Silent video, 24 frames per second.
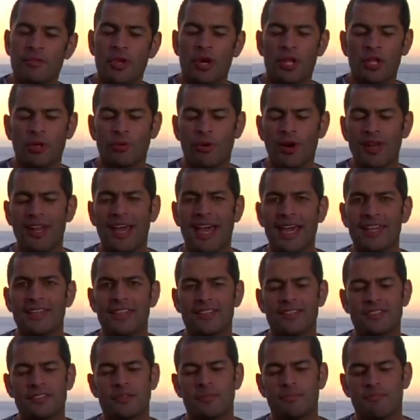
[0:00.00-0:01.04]
On the one hand,
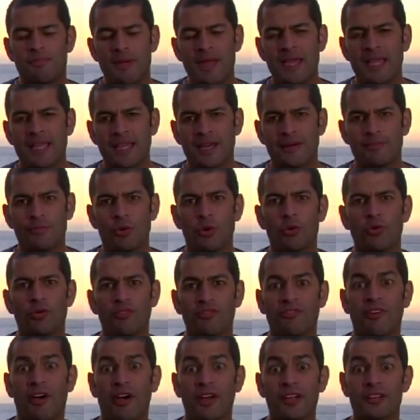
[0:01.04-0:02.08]
this is a bigger, more
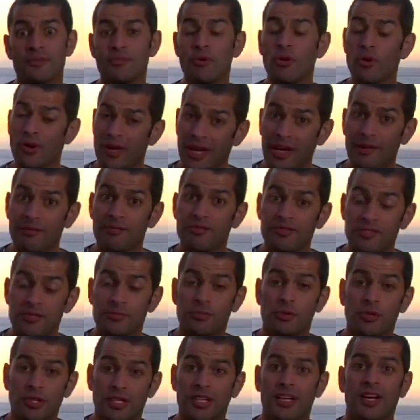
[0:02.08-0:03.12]
refined, more
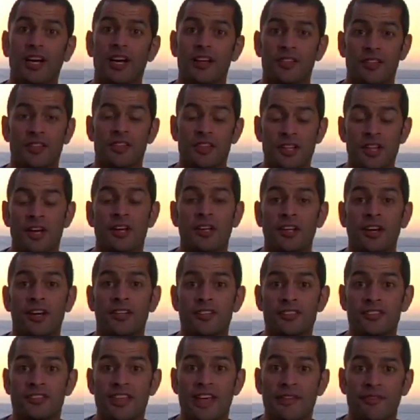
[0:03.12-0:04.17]
comfortable car than the
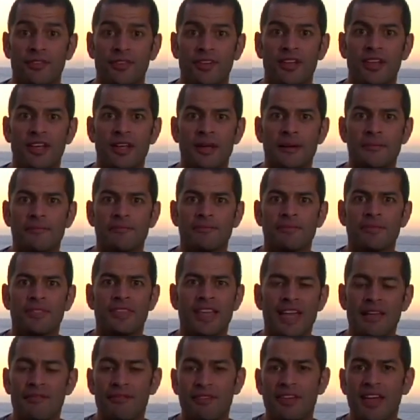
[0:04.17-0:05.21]
997.
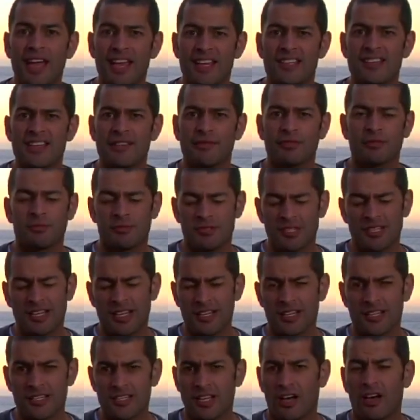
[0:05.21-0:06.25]
The NVH levels,
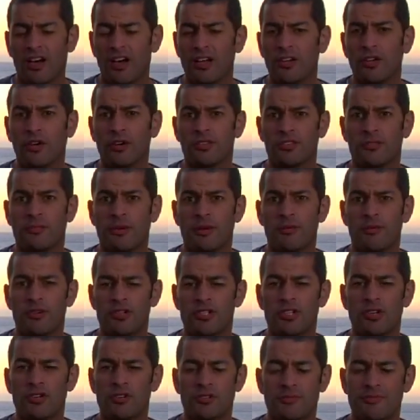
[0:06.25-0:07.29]
particularly the tyre noise, have been
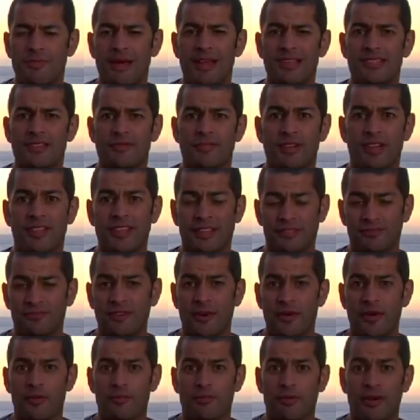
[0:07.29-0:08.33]
reduced massively, and that's
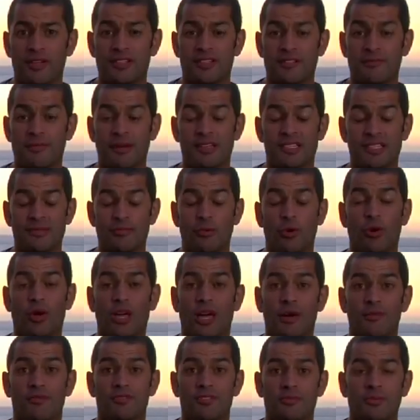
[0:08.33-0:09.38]
very impressive, makes it more
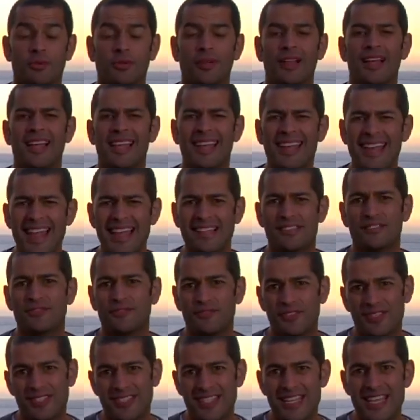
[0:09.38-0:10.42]
comfortable, less
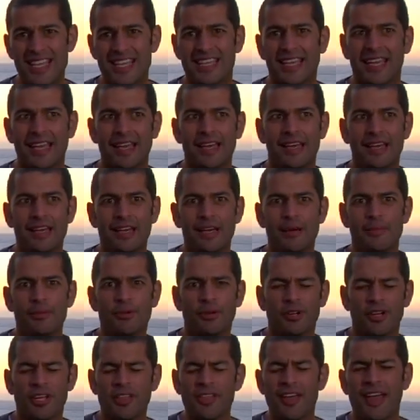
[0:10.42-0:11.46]
fatiguing.
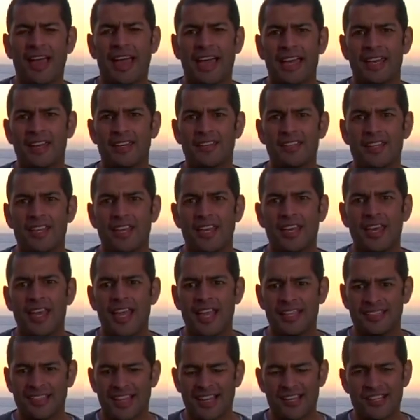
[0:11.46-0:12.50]
But on the other hand,
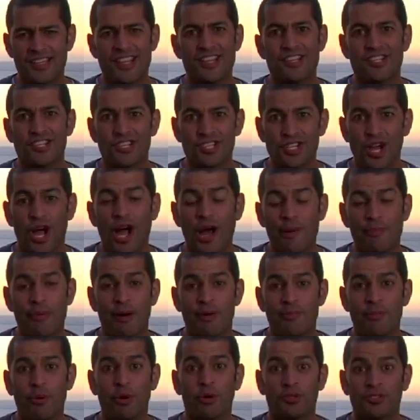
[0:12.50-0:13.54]
it's actually a
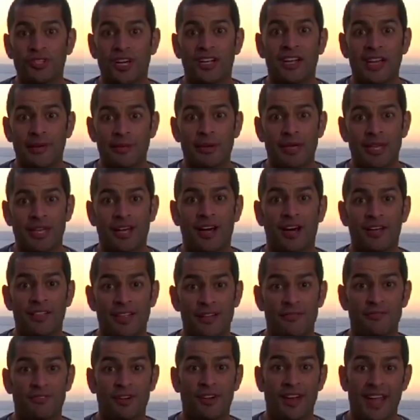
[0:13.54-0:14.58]
sharper, more dynamic car.
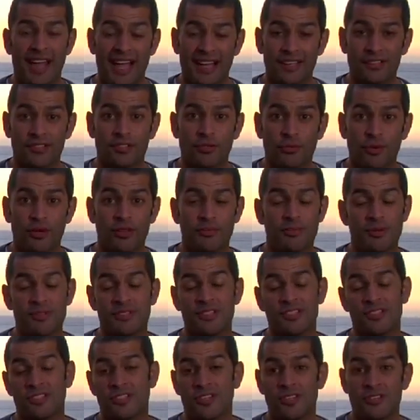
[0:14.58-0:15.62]
That front axle width means
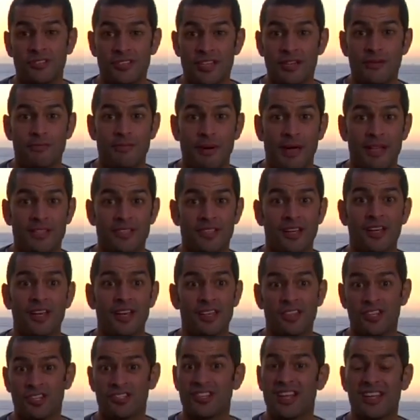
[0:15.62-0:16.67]
it turns in better.
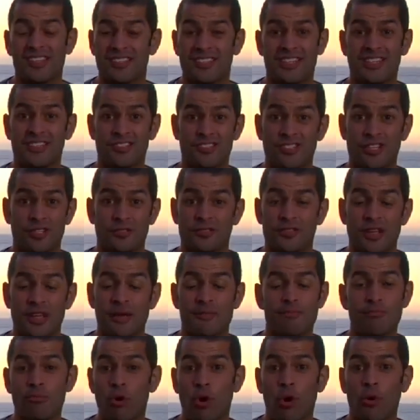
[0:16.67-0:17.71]
The chassis is just
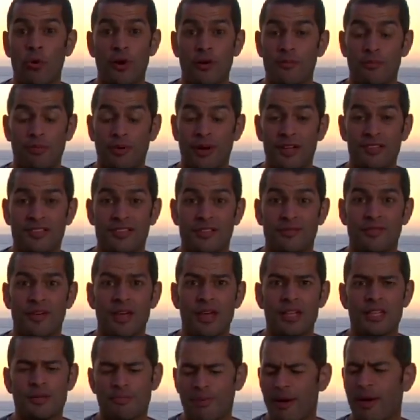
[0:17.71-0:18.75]
more impressive.
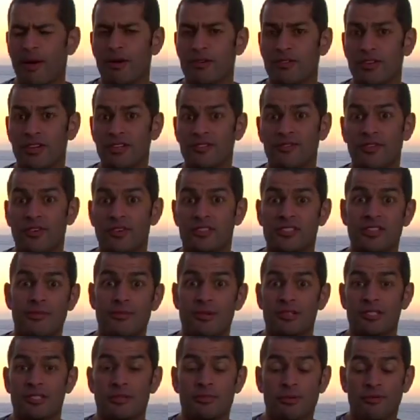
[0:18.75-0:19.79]
The powertrain is very
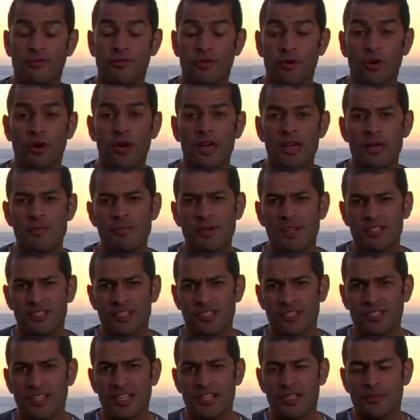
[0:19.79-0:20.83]
similar to before, but as I
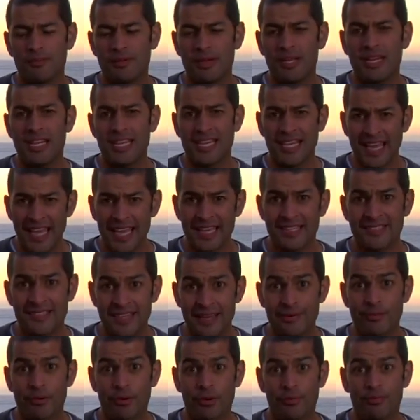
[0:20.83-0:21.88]
said, the PDK is
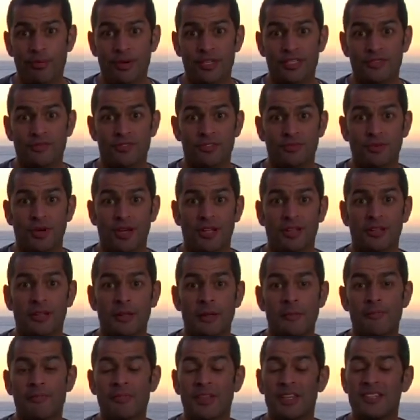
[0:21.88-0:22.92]
now more impressive as well.
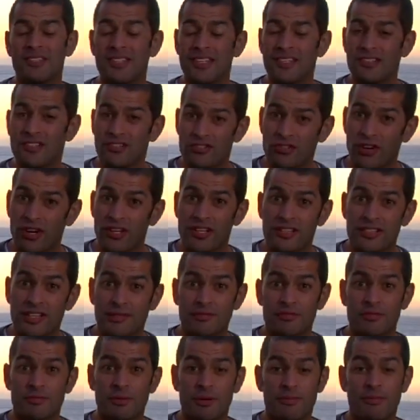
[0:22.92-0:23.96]
Didn't try the
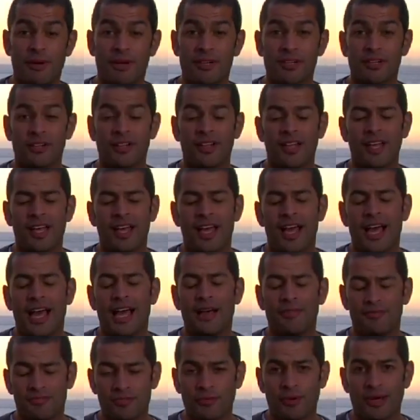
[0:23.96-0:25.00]
7-speed manual,
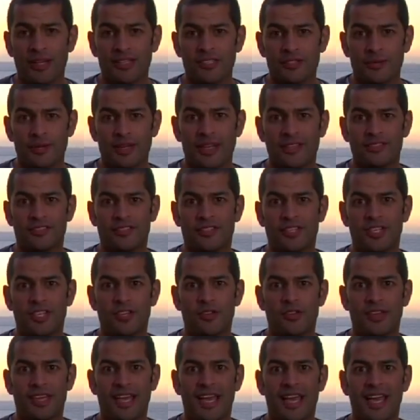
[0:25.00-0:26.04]
have to wait till we get to
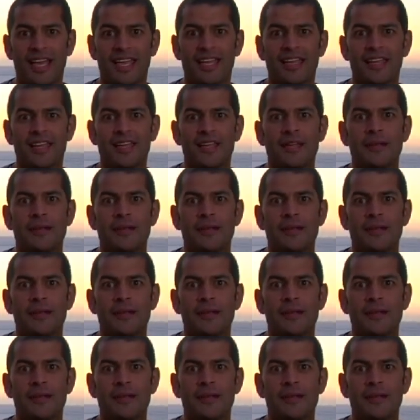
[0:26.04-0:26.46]
the UK.